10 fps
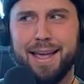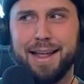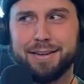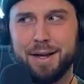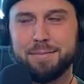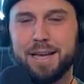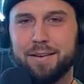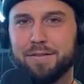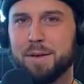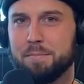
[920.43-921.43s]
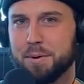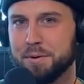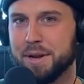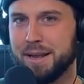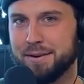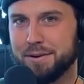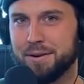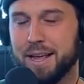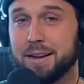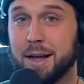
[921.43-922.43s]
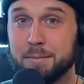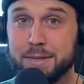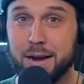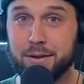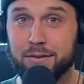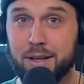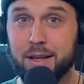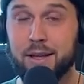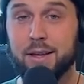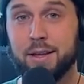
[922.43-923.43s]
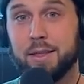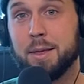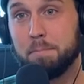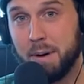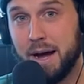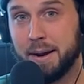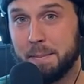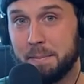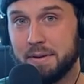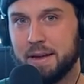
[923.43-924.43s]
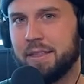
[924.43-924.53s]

It comes out of the booty, dude. It comes out of the bottom.